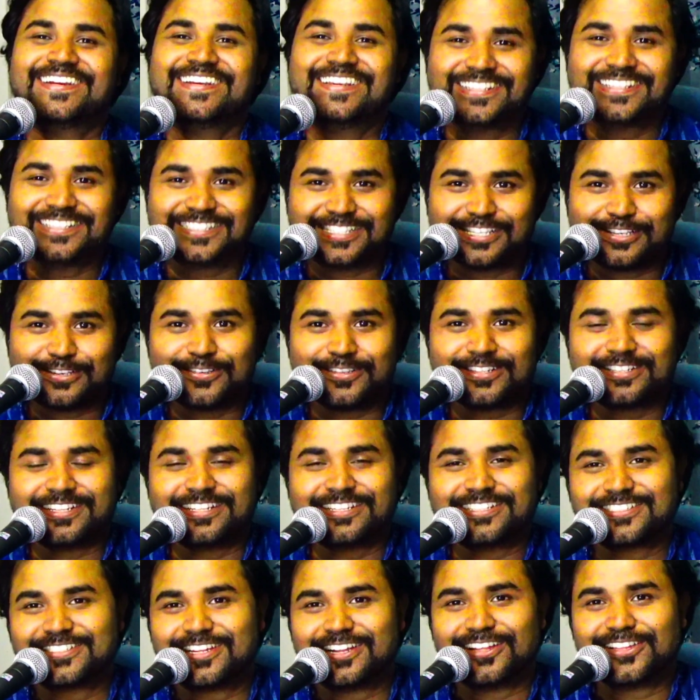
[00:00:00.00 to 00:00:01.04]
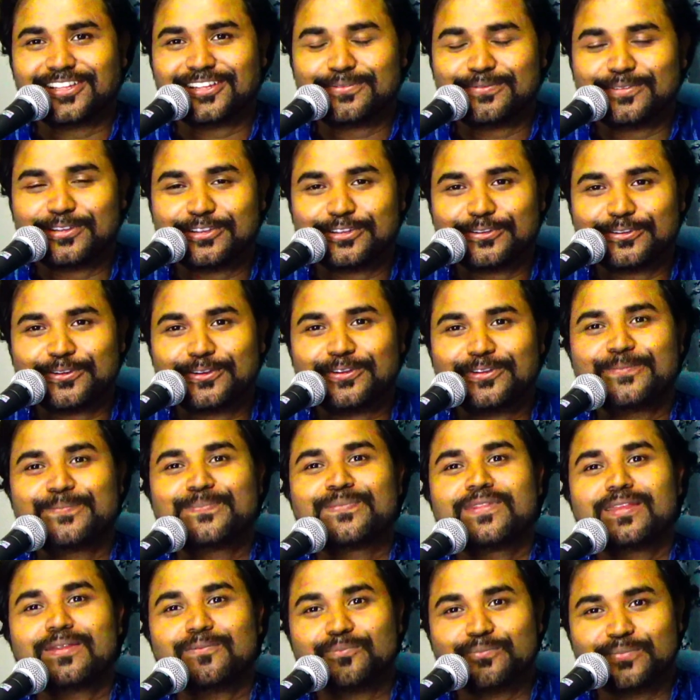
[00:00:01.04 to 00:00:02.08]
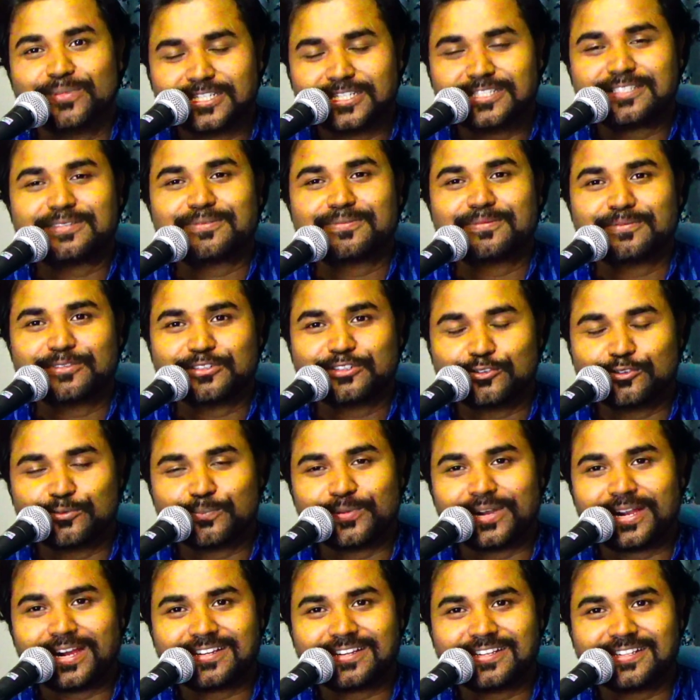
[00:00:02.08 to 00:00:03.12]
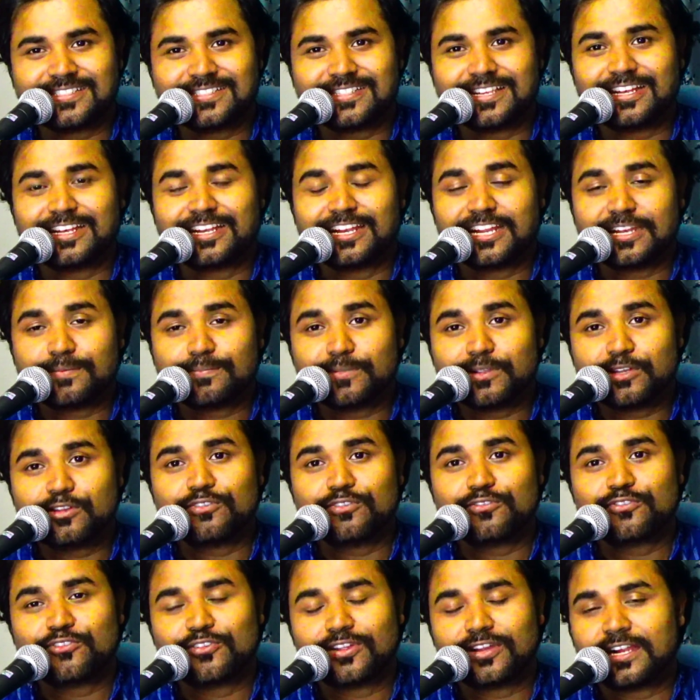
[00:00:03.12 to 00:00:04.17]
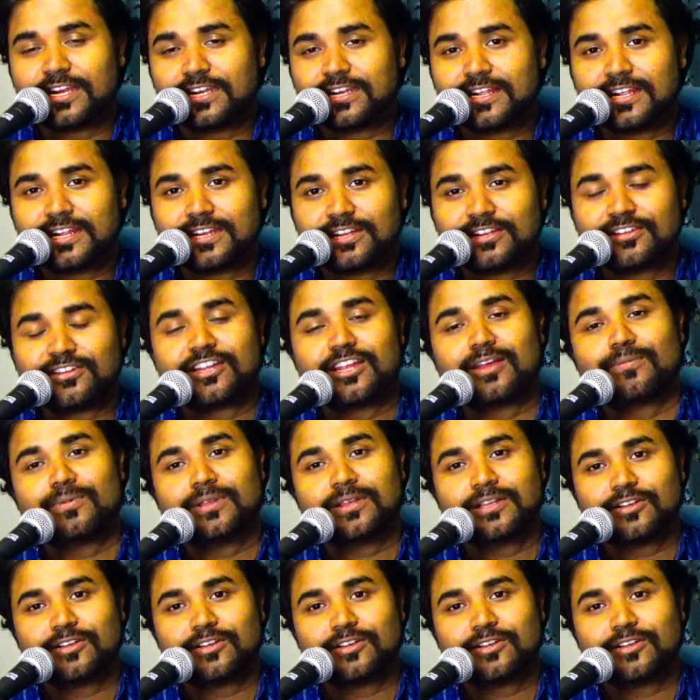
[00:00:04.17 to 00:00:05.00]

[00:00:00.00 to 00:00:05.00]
See you in this other video. Please do practice and let me know if you are getting any trouble.